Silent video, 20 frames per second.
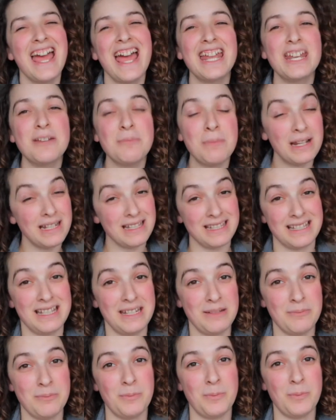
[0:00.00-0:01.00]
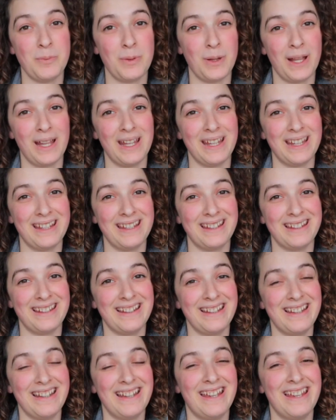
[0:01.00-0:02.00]
And it might seem like
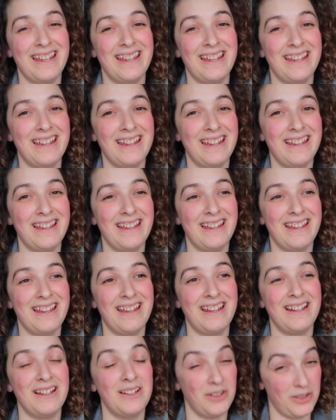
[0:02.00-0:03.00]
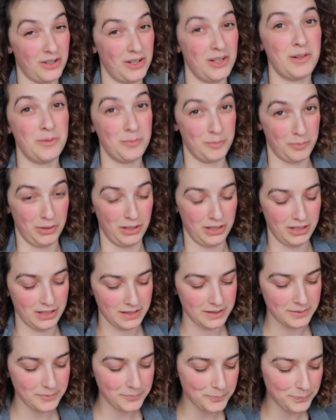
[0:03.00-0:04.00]
a lot of
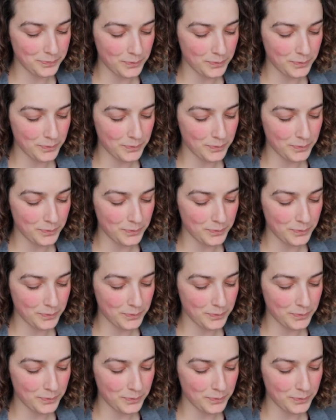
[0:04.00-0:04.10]
books,